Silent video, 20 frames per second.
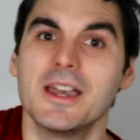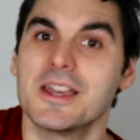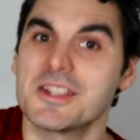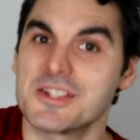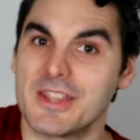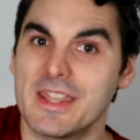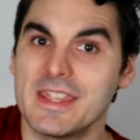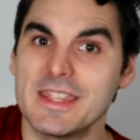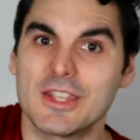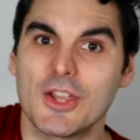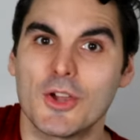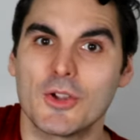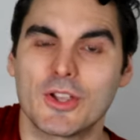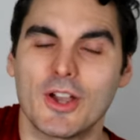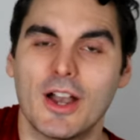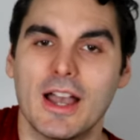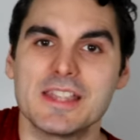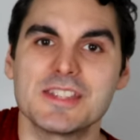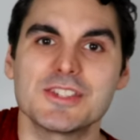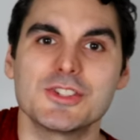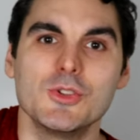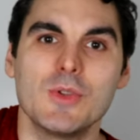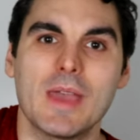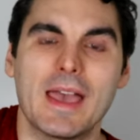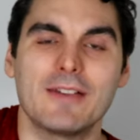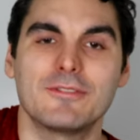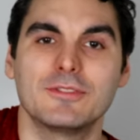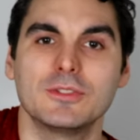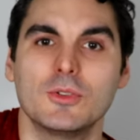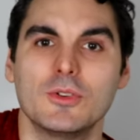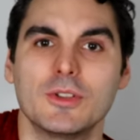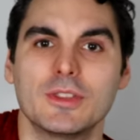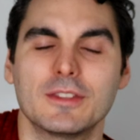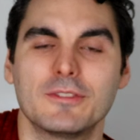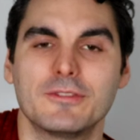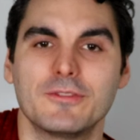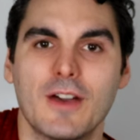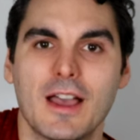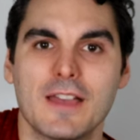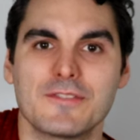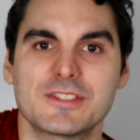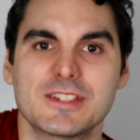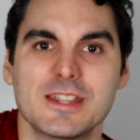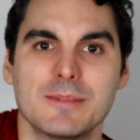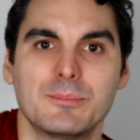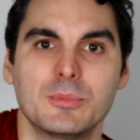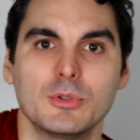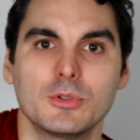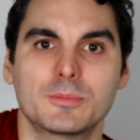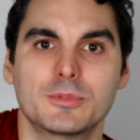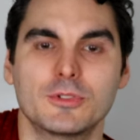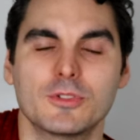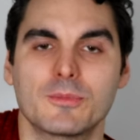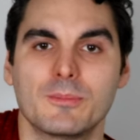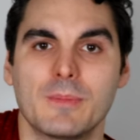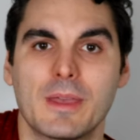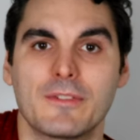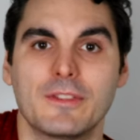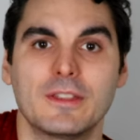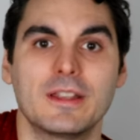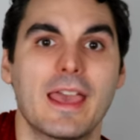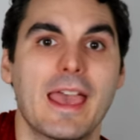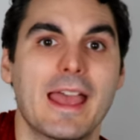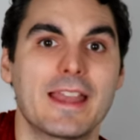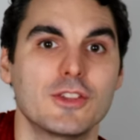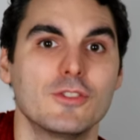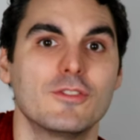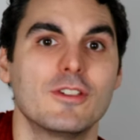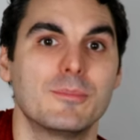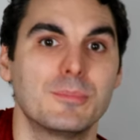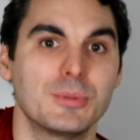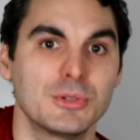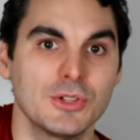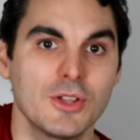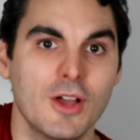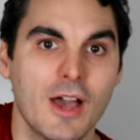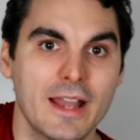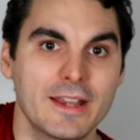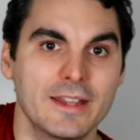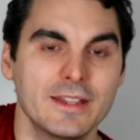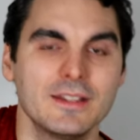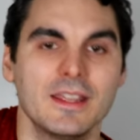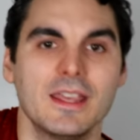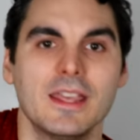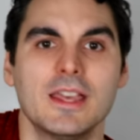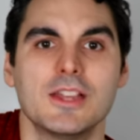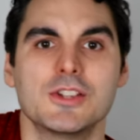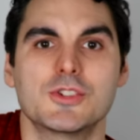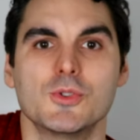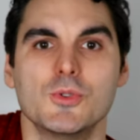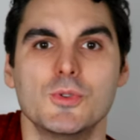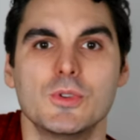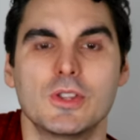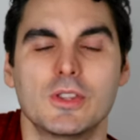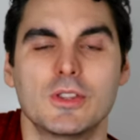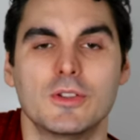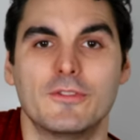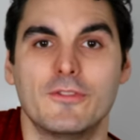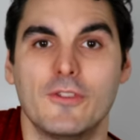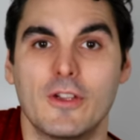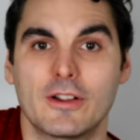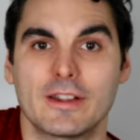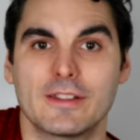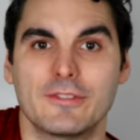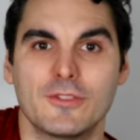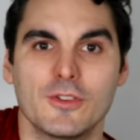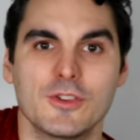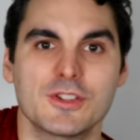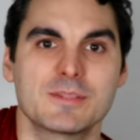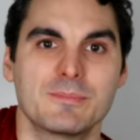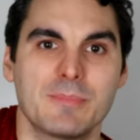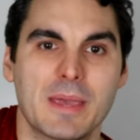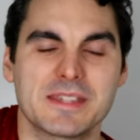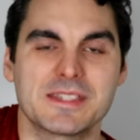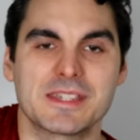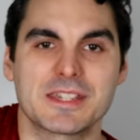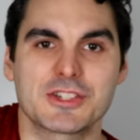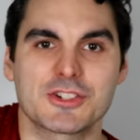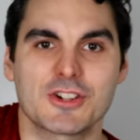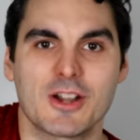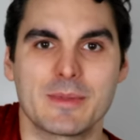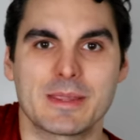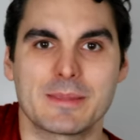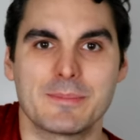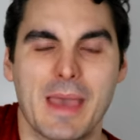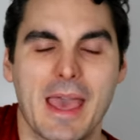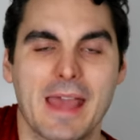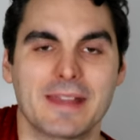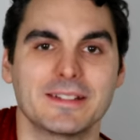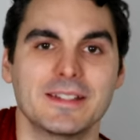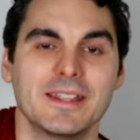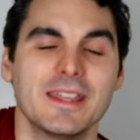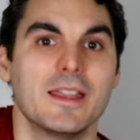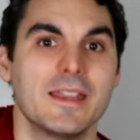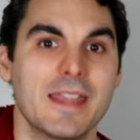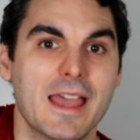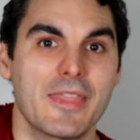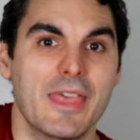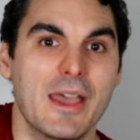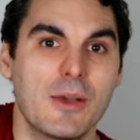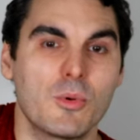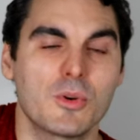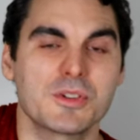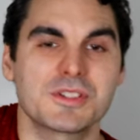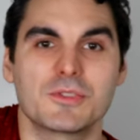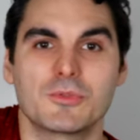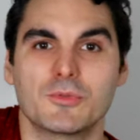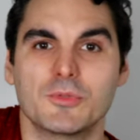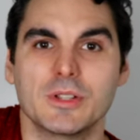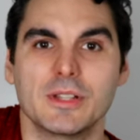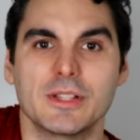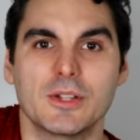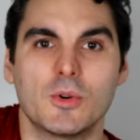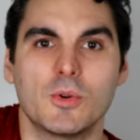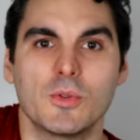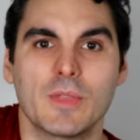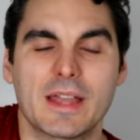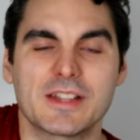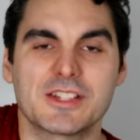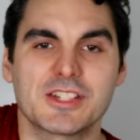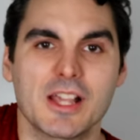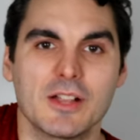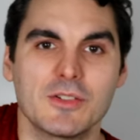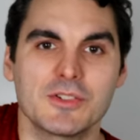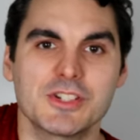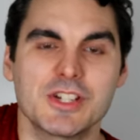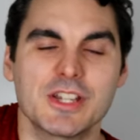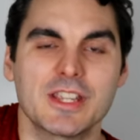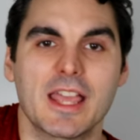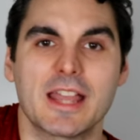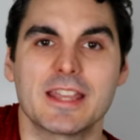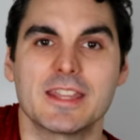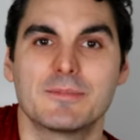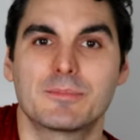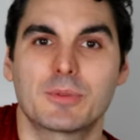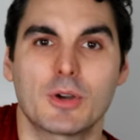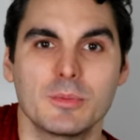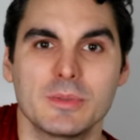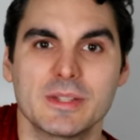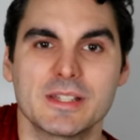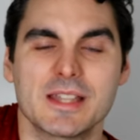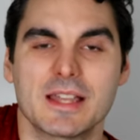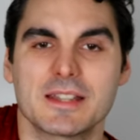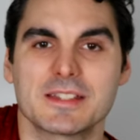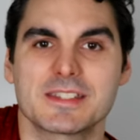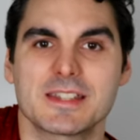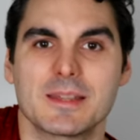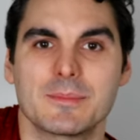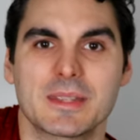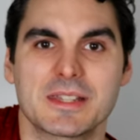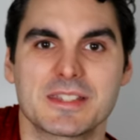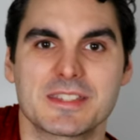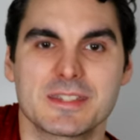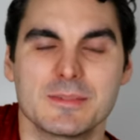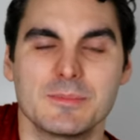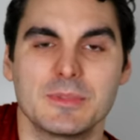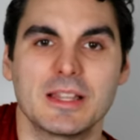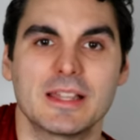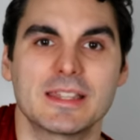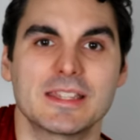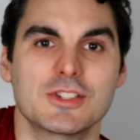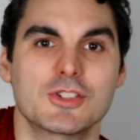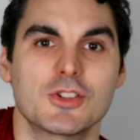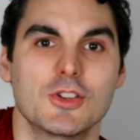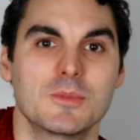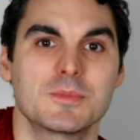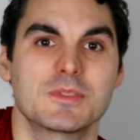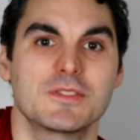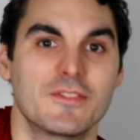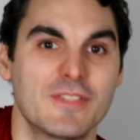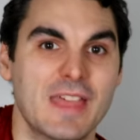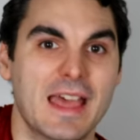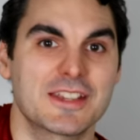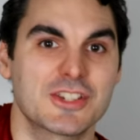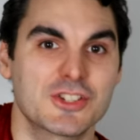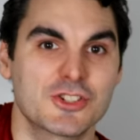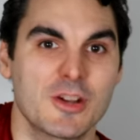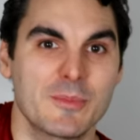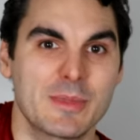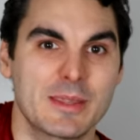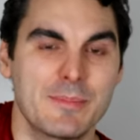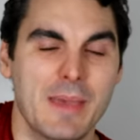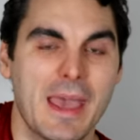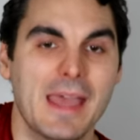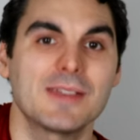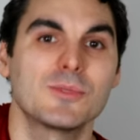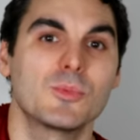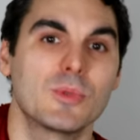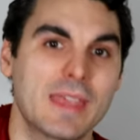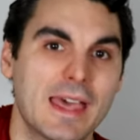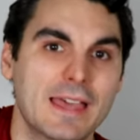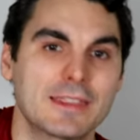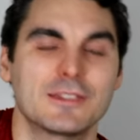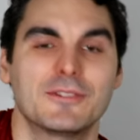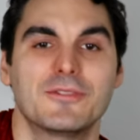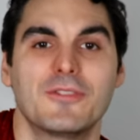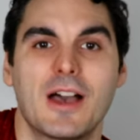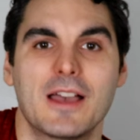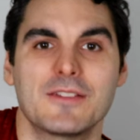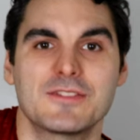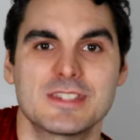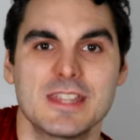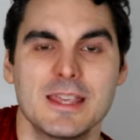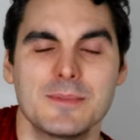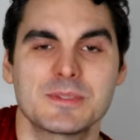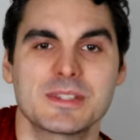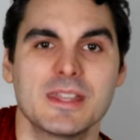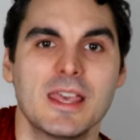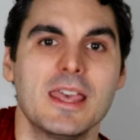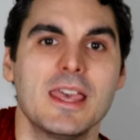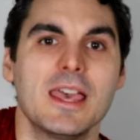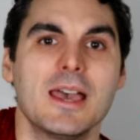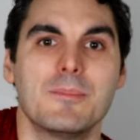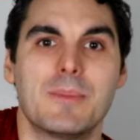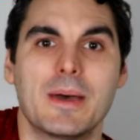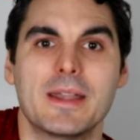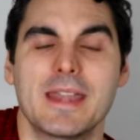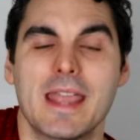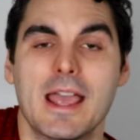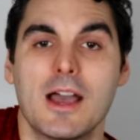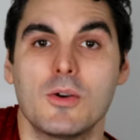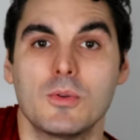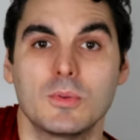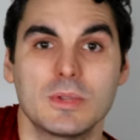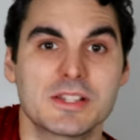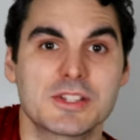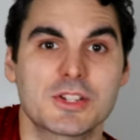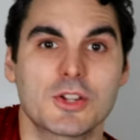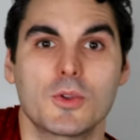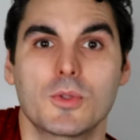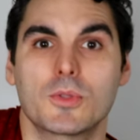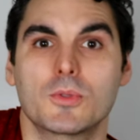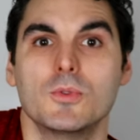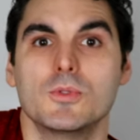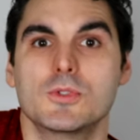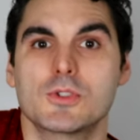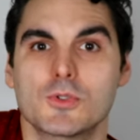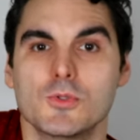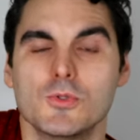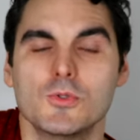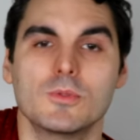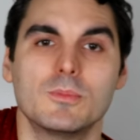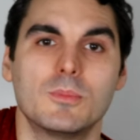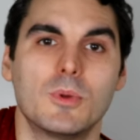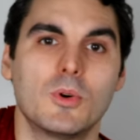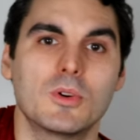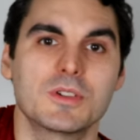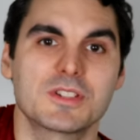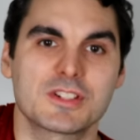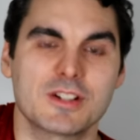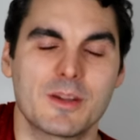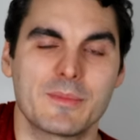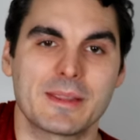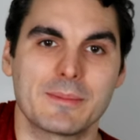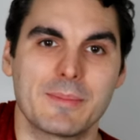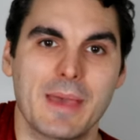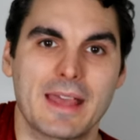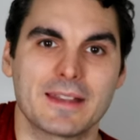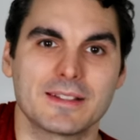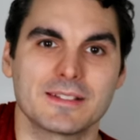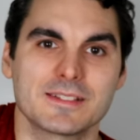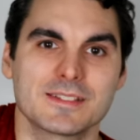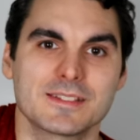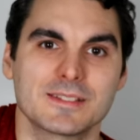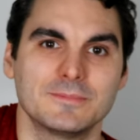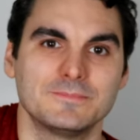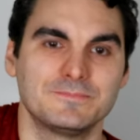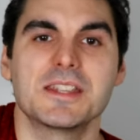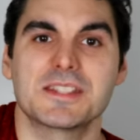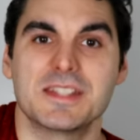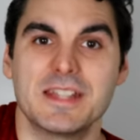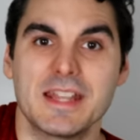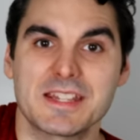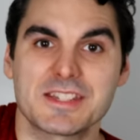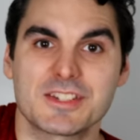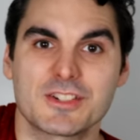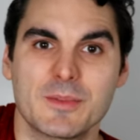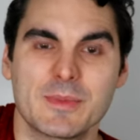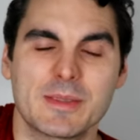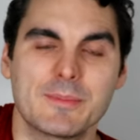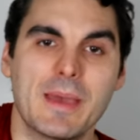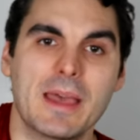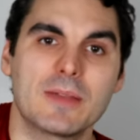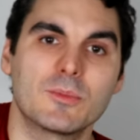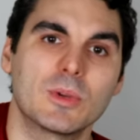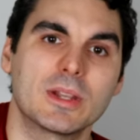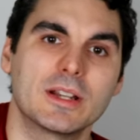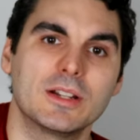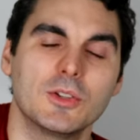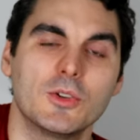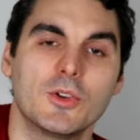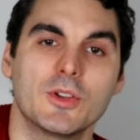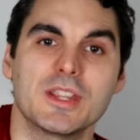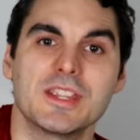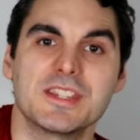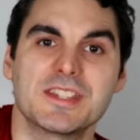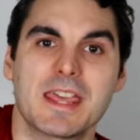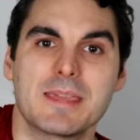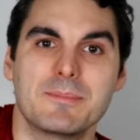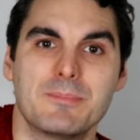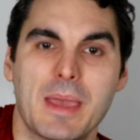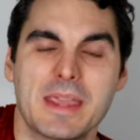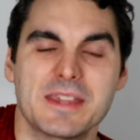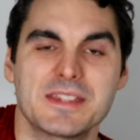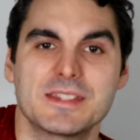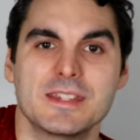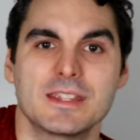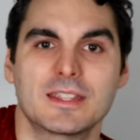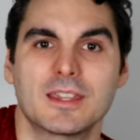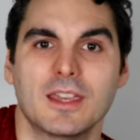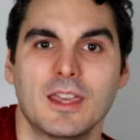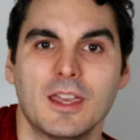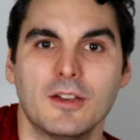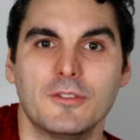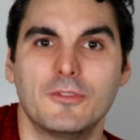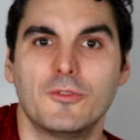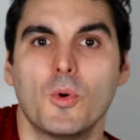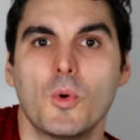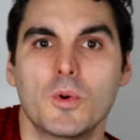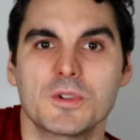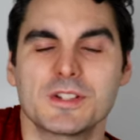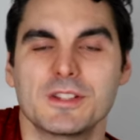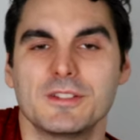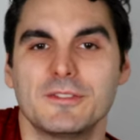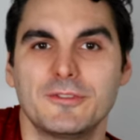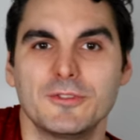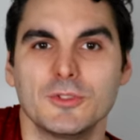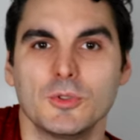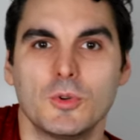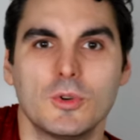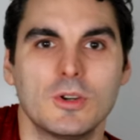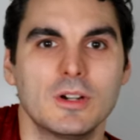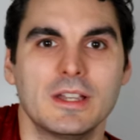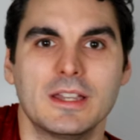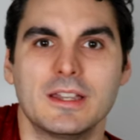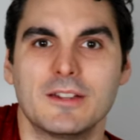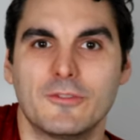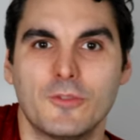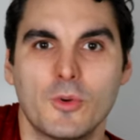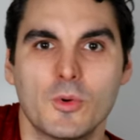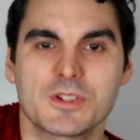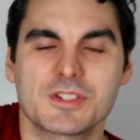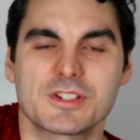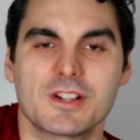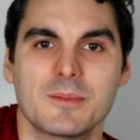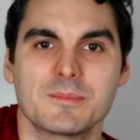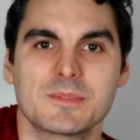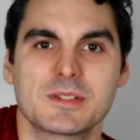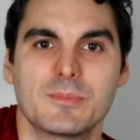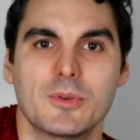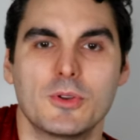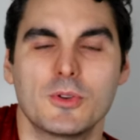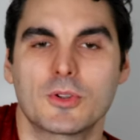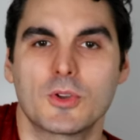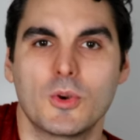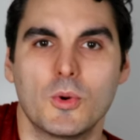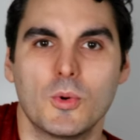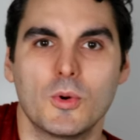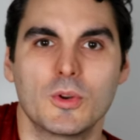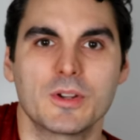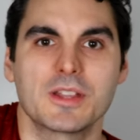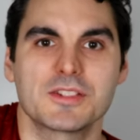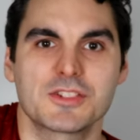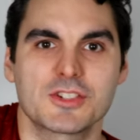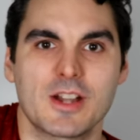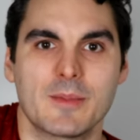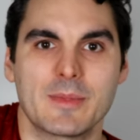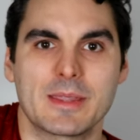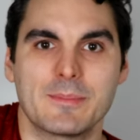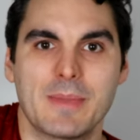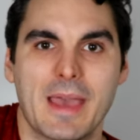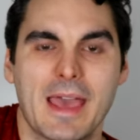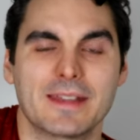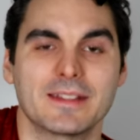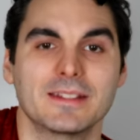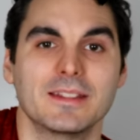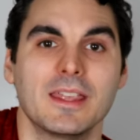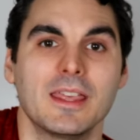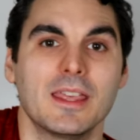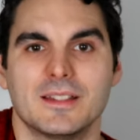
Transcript: So there you go, guys. You have learned the five-step bulletproof method and you've applied it to your very first basic strumming pattern. Now that wasn't really all that challenging and you've probably done something similar in terms of that strumming pattern without the five steps, but now let's go through two more strumming patterns. So the next strumming pattern we're gonna learn is a basic four to the floor, four strums per chord strumming pattern.